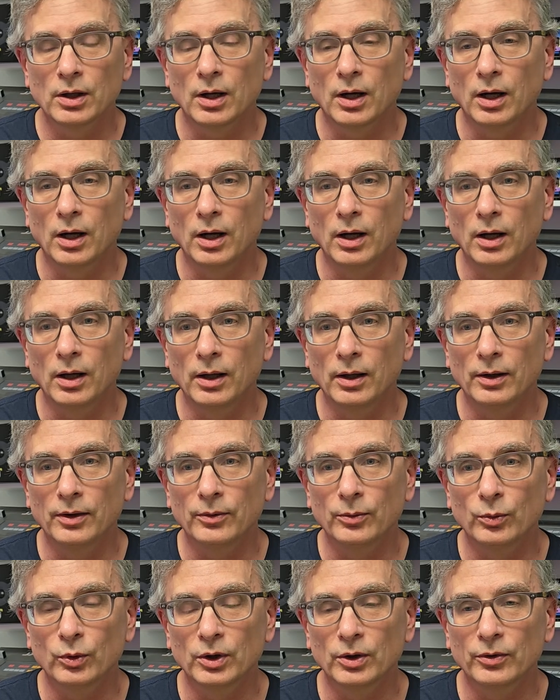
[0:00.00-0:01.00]

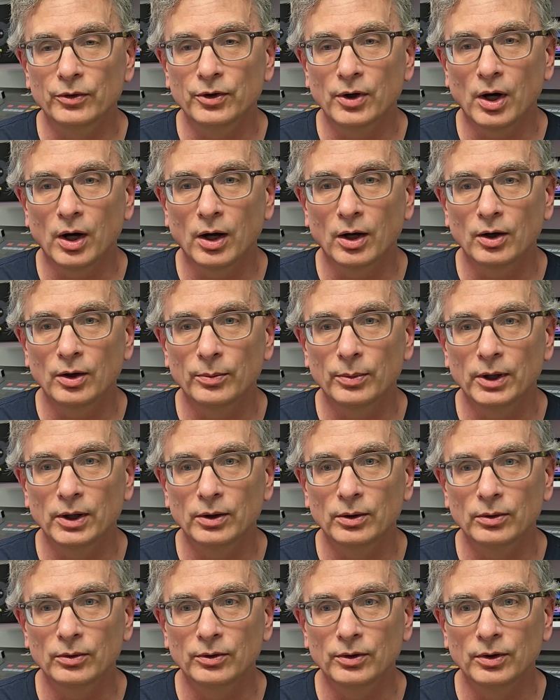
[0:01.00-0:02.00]
And we'll talk
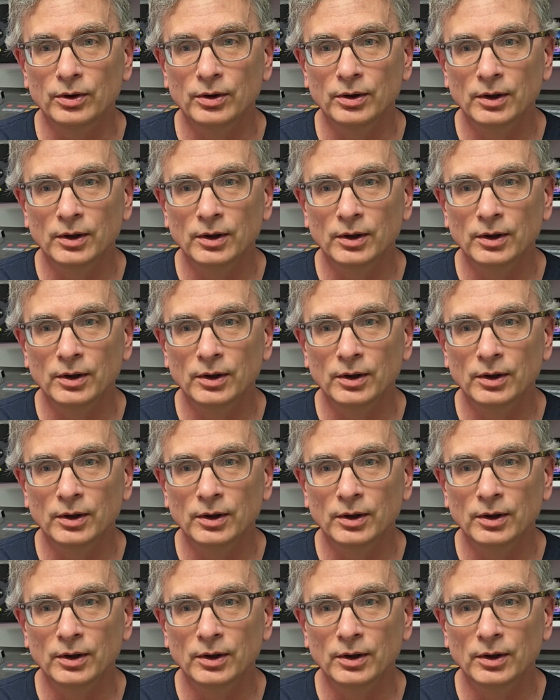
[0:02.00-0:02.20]
about